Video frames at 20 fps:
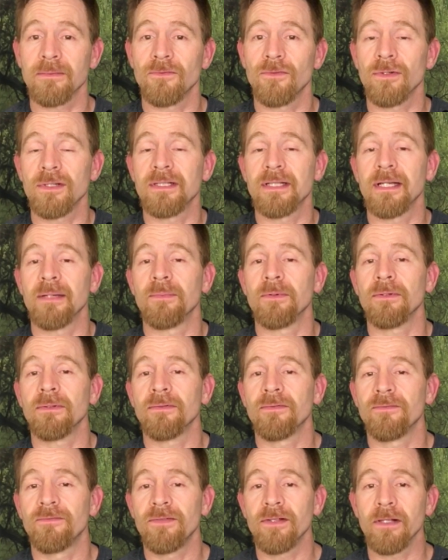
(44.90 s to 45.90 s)
For example,
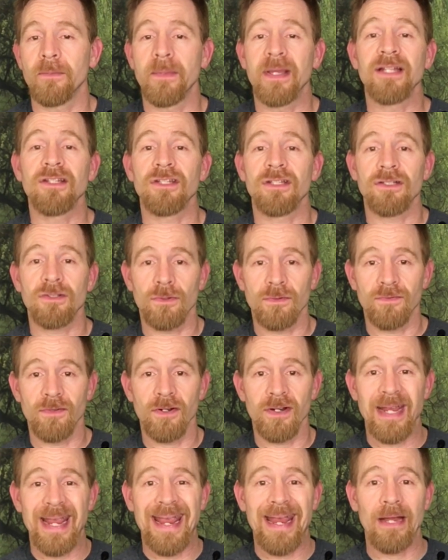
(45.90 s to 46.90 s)
filamentous or
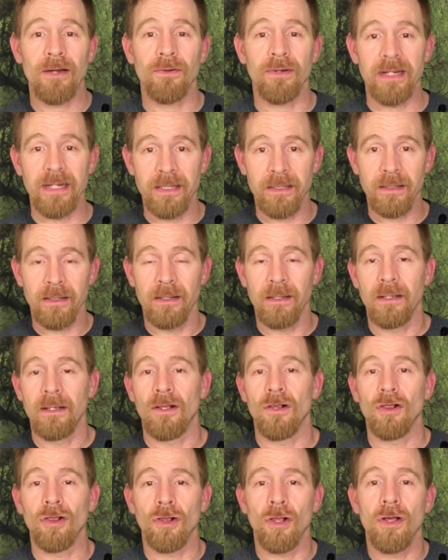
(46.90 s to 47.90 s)
very hairy,
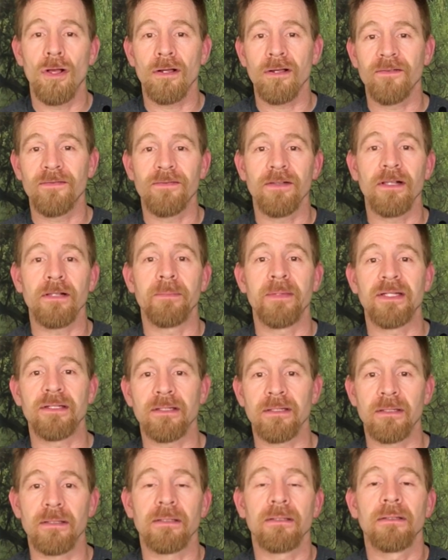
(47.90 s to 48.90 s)
long
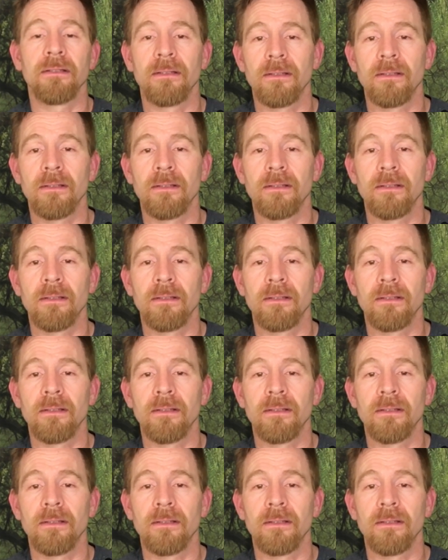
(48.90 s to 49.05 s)
filamented